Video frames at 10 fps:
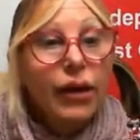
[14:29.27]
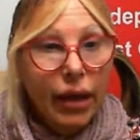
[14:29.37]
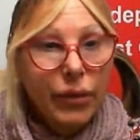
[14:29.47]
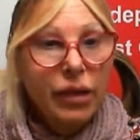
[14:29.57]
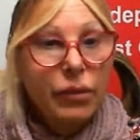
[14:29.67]

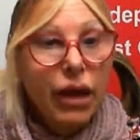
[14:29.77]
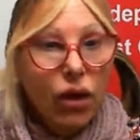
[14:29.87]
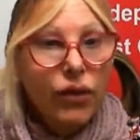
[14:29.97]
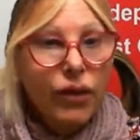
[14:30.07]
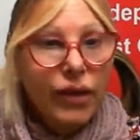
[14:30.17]
I've been in my
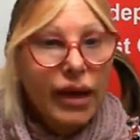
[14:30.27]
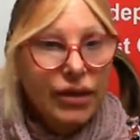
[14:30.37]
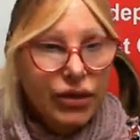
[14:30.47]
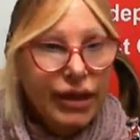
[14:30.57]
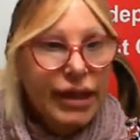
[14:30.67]
role for the
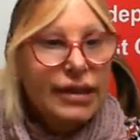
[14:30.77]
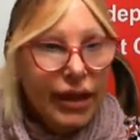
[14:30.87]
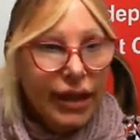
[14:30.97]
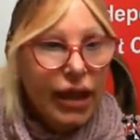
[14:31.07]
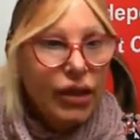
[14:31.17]
last 3 years.
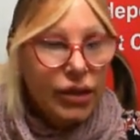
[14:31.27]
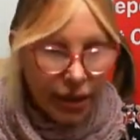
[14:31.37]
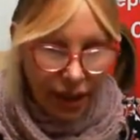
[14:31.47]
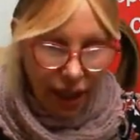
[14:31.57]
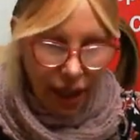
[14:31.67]
Okay, good.
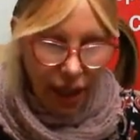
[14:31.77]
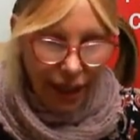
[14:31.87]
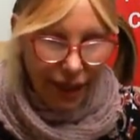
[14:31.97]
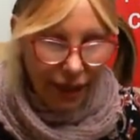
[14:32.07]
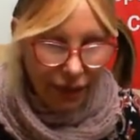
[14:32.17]
I
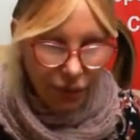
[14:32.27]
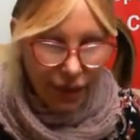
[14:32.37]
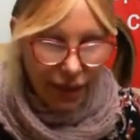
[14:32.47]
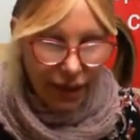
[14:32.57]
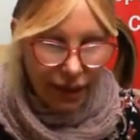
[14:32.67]
have
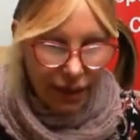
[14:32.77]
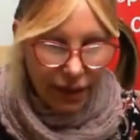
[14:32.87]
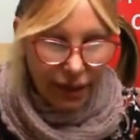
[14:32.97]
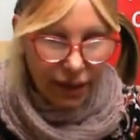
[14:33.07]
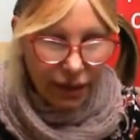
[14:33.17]
been
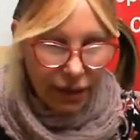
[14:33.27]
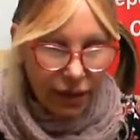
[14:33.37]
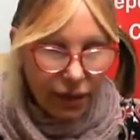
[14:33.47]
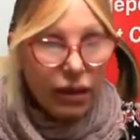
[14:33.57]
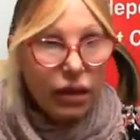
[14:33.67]

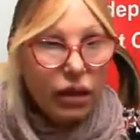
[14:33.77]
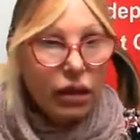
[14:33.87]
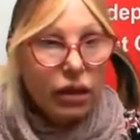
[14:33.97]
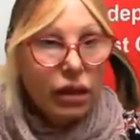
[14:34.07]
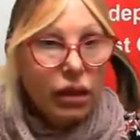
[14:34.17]
in
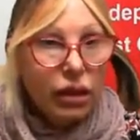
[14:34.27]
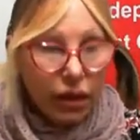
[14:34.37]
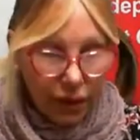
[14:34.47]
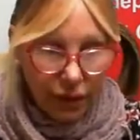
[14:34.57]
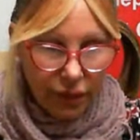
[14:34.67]

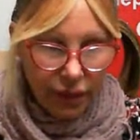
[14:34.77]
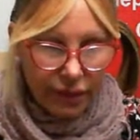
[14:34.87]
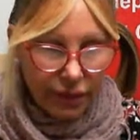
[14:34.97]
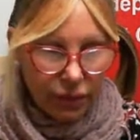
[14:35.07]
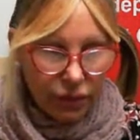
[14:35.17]

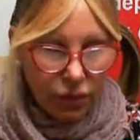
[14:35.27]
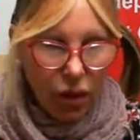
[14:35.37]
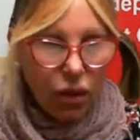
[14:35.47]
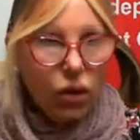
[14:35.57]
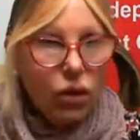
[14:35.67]
this
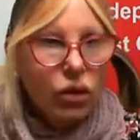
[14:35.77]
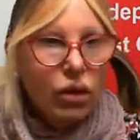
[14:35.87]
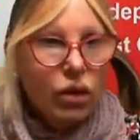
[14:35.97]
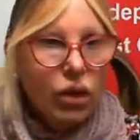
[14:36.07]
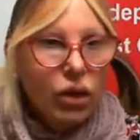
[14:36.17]
role
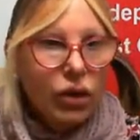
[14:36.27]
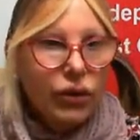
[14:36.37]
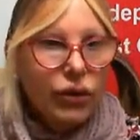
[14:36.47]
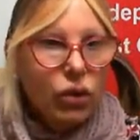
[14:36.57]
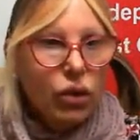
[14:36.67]

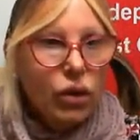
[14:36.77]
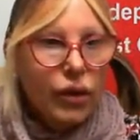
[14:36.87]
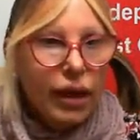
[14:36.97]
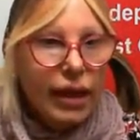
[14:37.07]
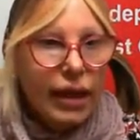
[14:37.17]
for
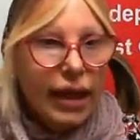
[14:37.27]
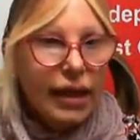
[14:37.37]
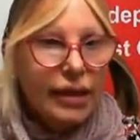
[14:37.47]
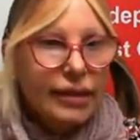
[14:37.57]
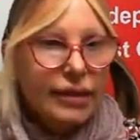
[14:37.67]
the
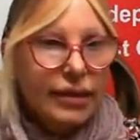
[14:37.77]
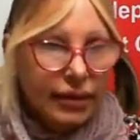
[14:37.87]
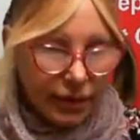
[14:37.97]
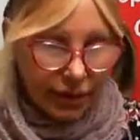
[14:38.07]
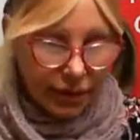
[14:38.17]
last